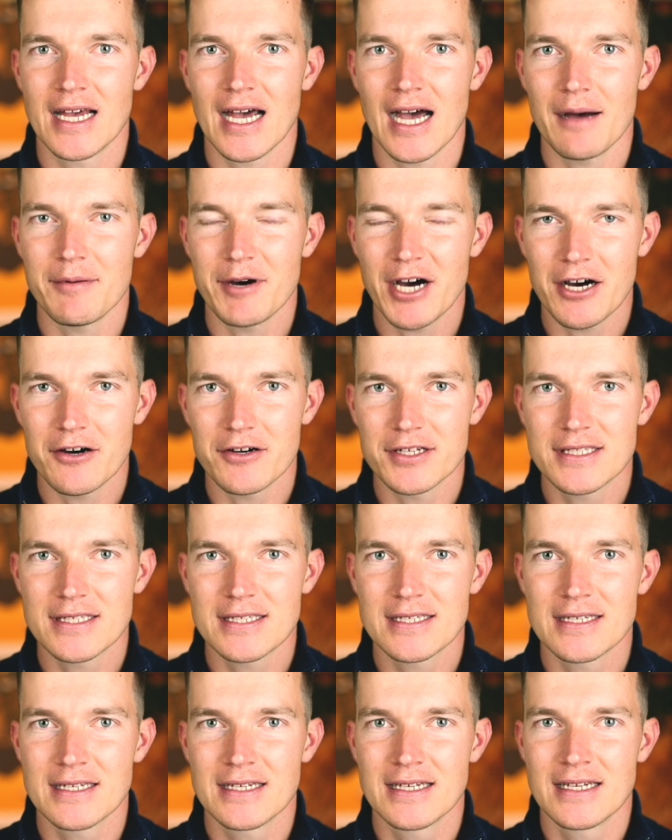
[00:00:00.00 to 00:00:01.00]

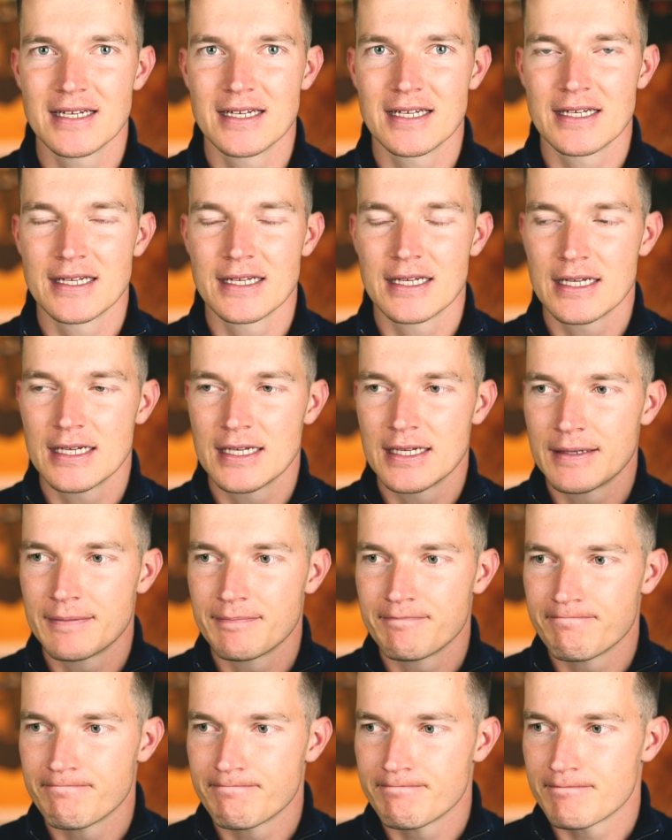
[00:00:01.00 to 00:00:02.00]
about
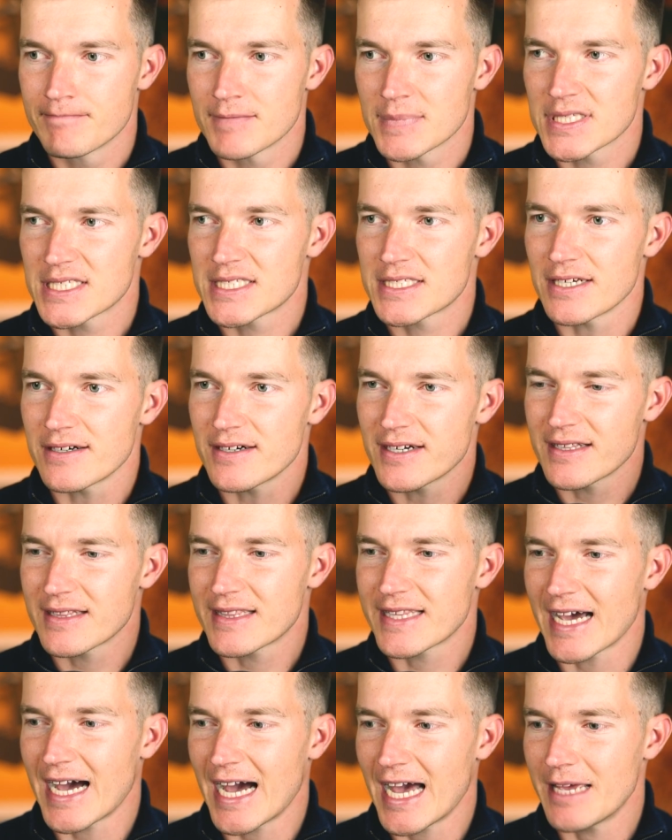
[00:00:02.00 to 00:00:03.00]
certain
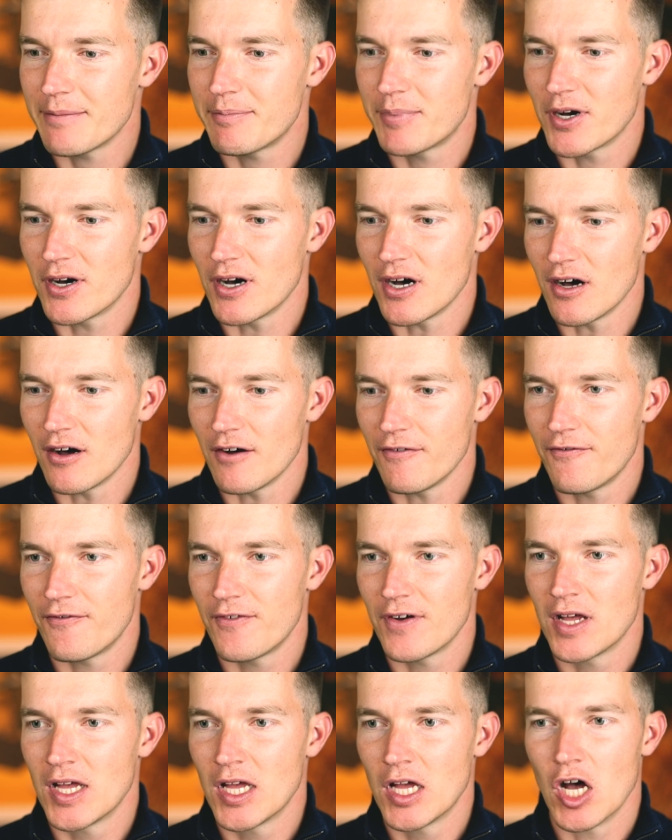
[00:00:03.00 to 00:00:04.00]
type
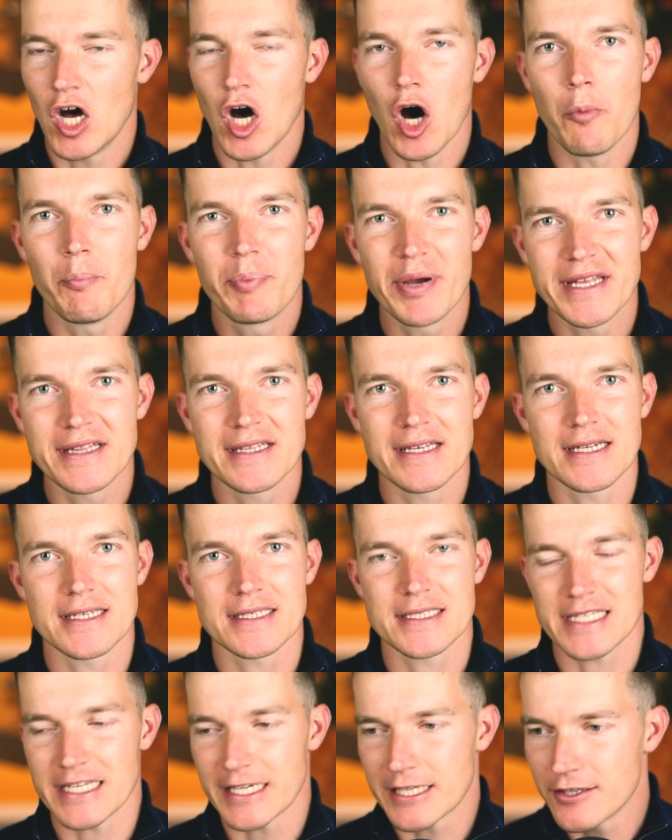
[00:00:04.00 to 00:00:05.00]
of
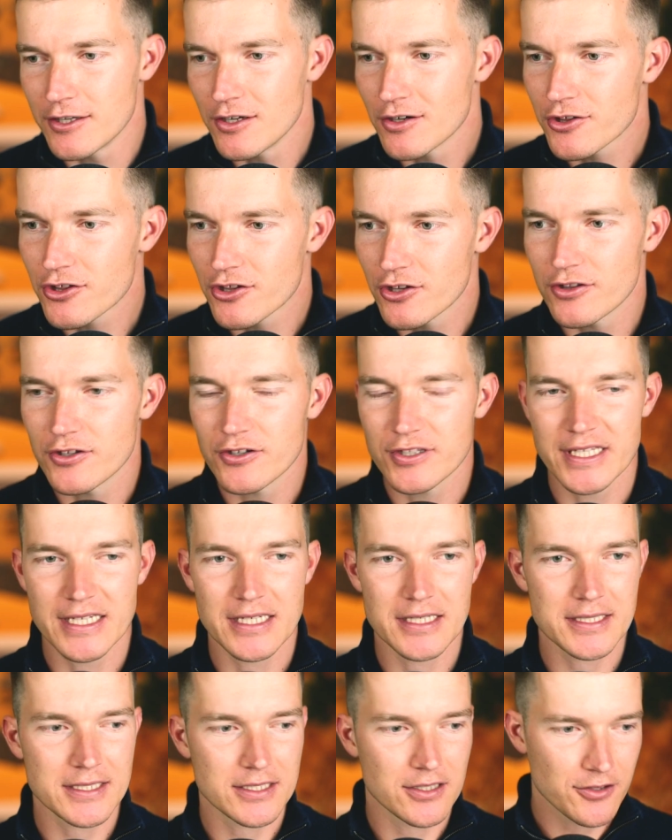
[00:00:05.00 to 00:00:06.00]
opinions. Like, you should do
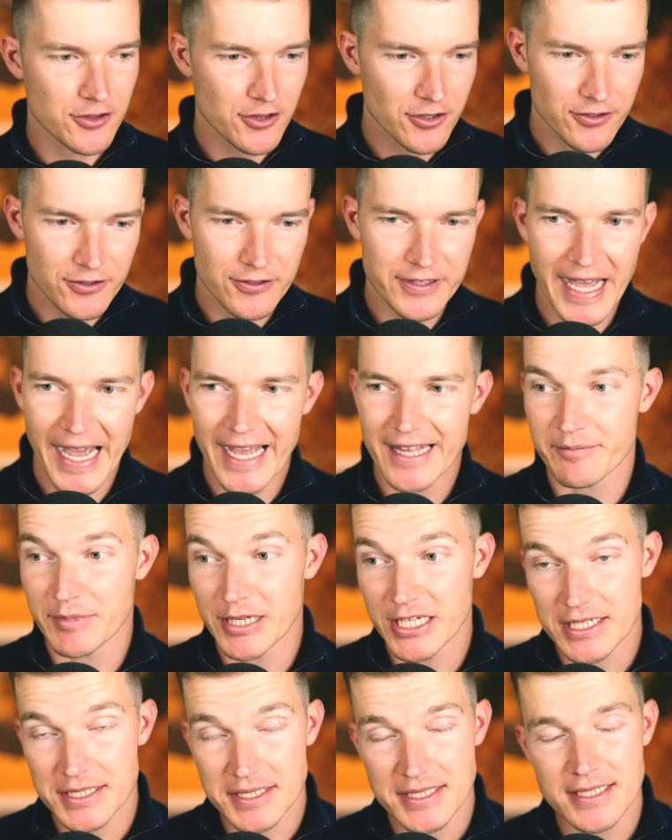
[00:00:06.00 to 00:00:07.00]
this, you should do that
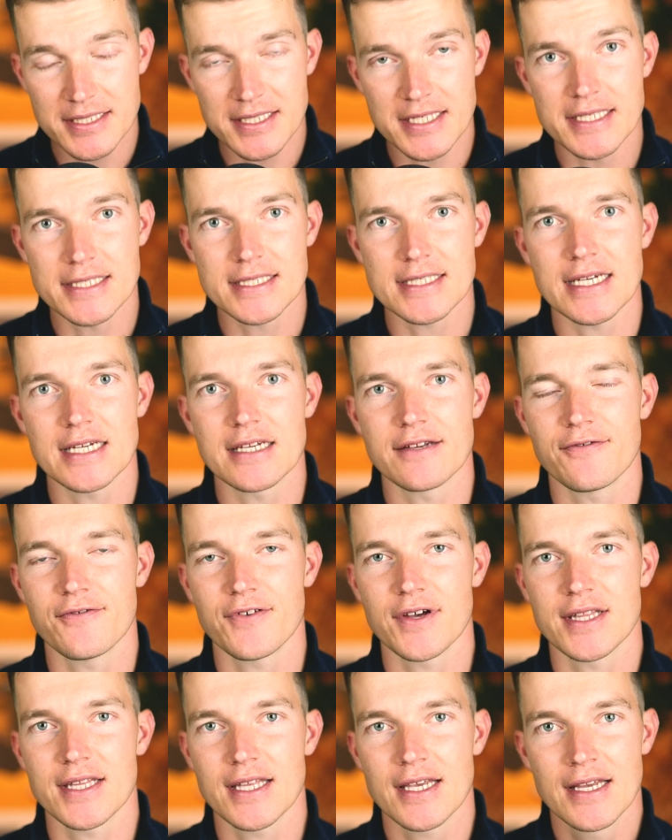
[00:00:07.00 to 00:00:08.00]
because this is safe.
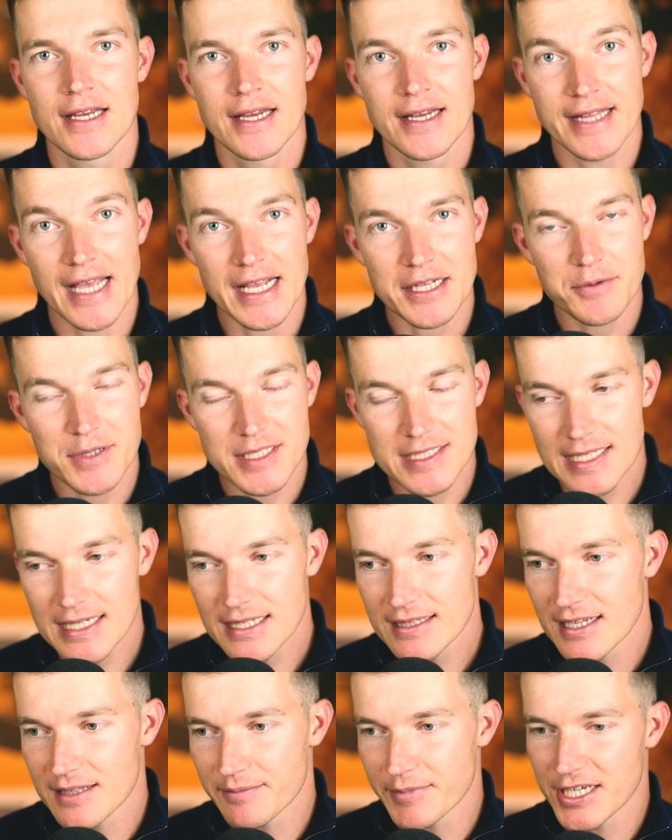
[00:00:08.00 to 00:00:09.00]
And that was
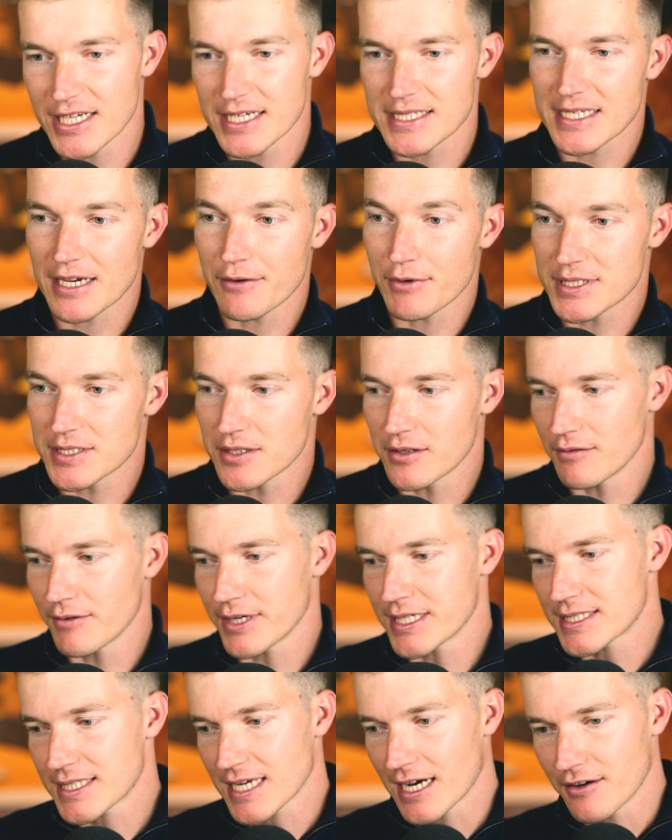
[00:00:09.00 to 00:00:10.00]
it. And because I was
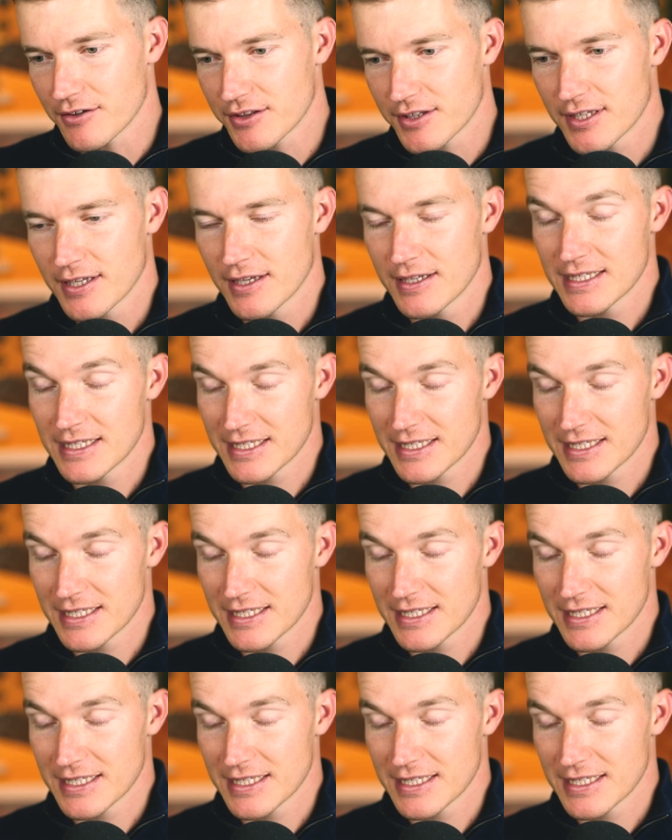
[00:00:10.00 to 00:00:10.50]
always out